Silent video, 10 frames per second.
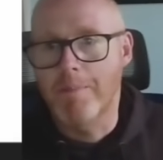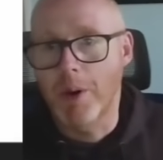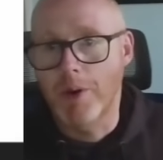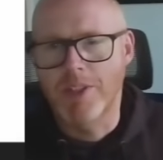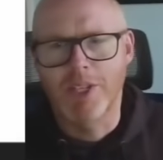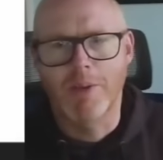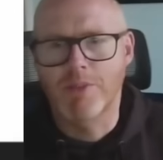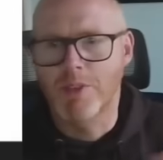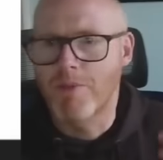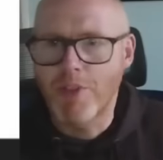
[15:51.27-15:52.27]
both in
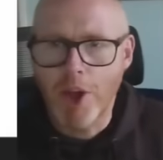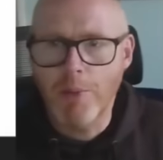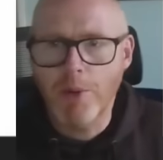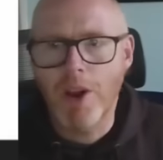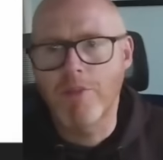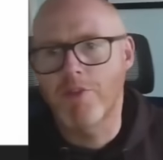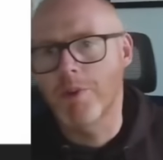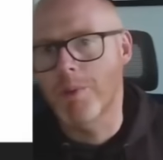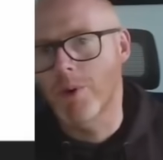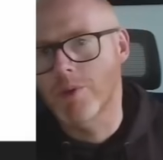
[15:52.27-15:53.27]
terms of thermal
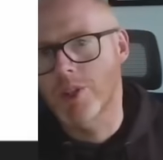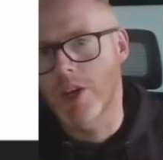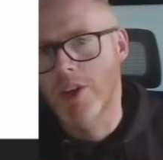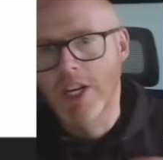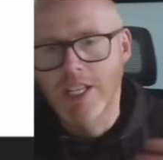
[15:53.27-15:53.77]
comfort, but also